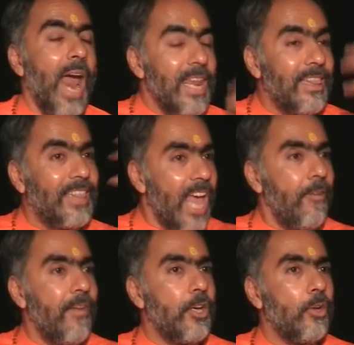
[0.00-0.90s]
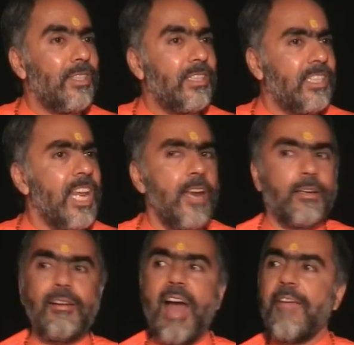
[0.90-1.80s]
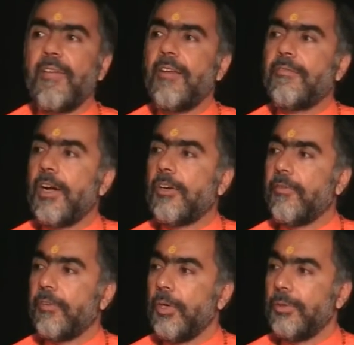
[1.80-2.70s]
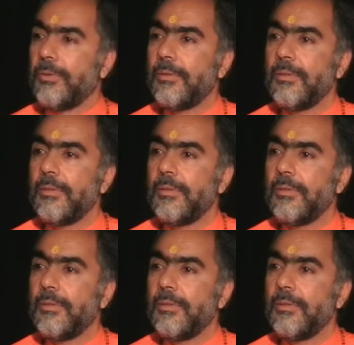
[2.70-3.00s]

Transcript: and then when you see it live in front of you,